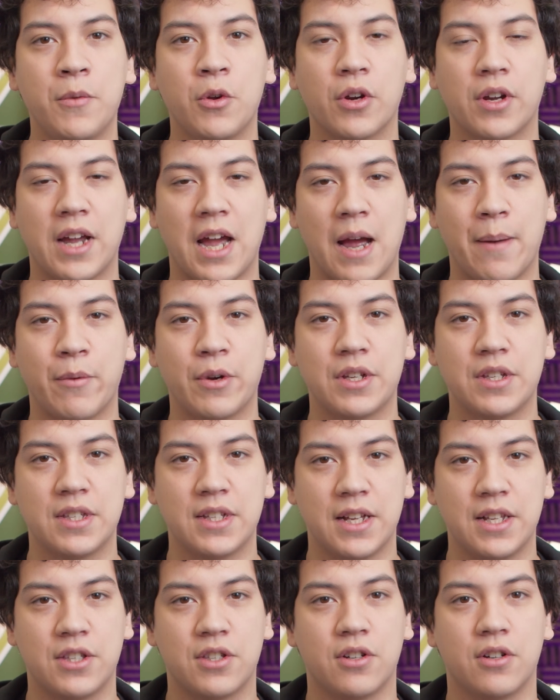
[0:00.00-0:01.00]
your camera's
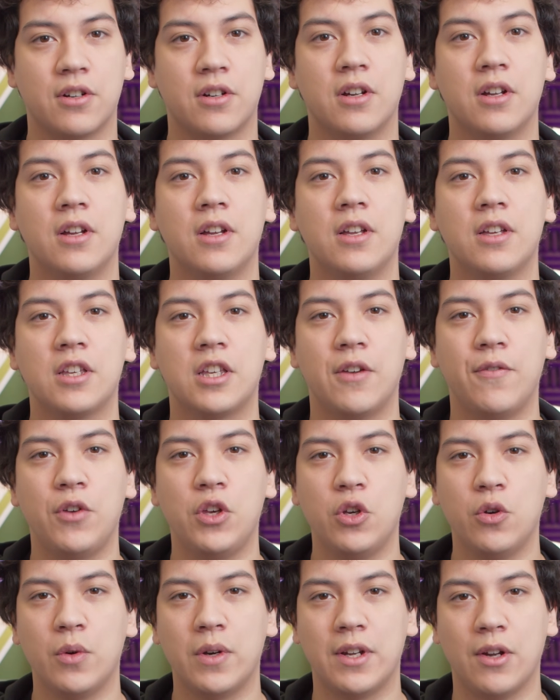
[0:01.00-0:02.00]
sensor,
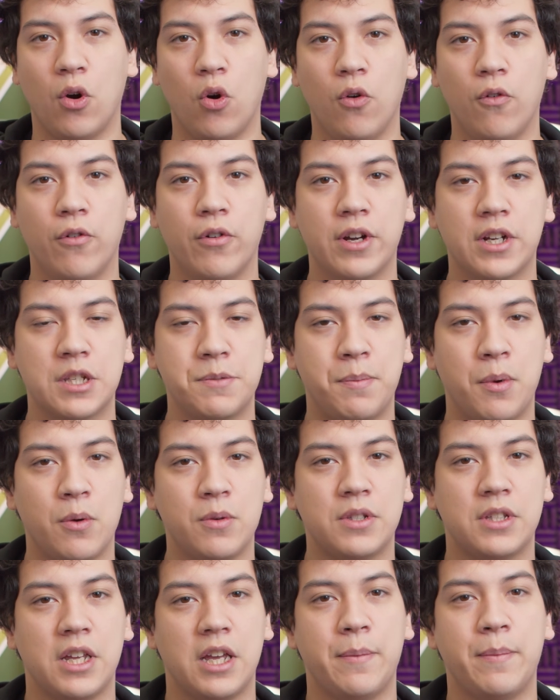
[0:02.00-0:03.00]
giving you an
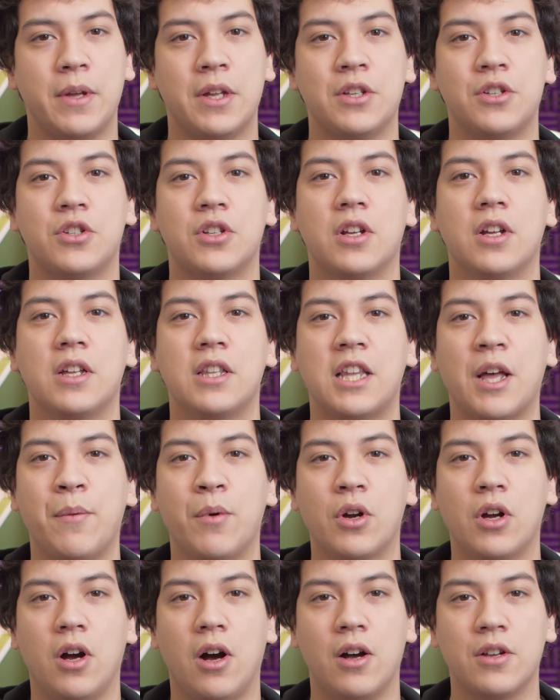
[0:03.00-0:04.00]
overexposed image that
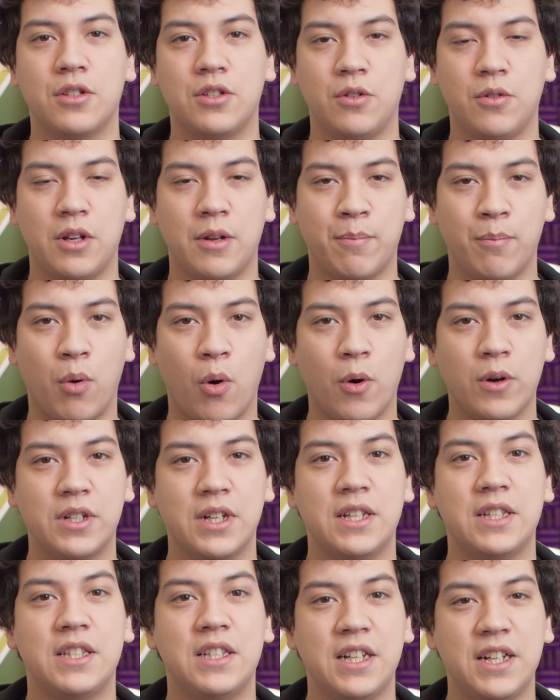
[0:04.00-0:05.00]
will cost you
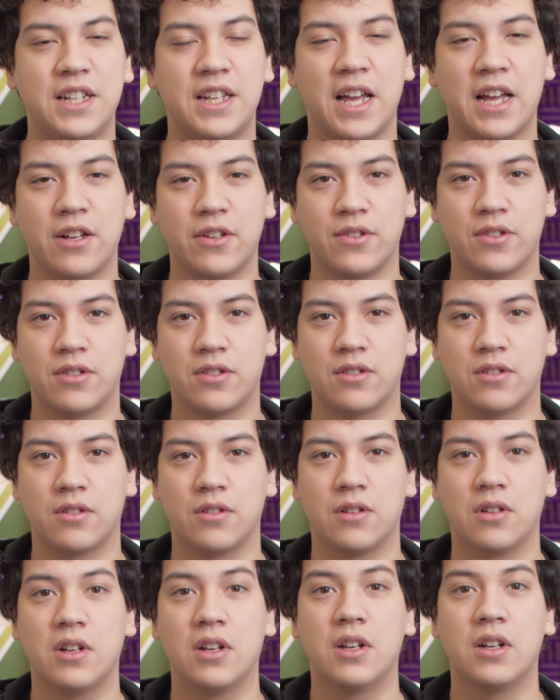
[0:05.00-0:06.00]
important details.
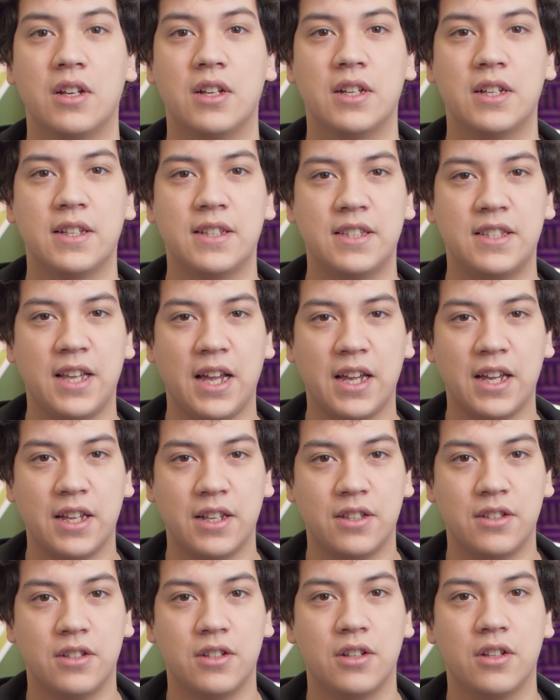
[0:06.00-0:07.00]

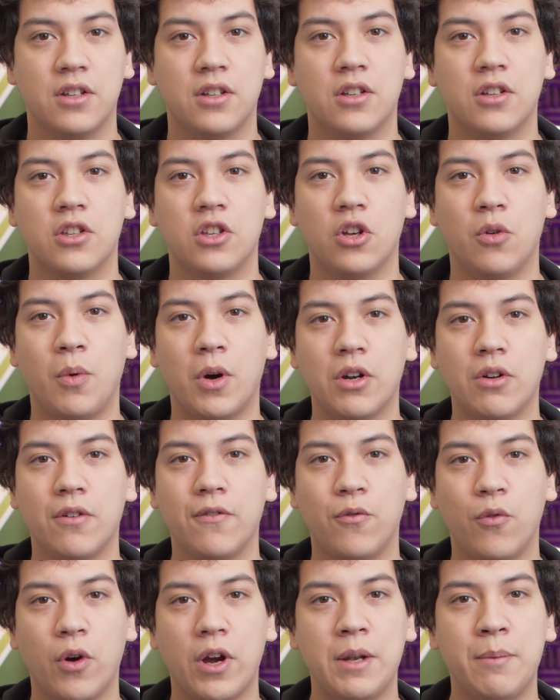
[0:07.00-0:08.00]
Second, you'll want to
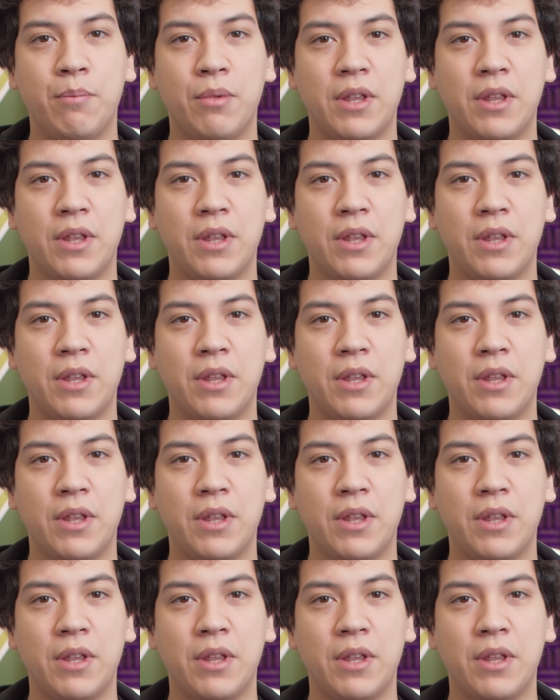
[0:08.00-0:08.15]
avoid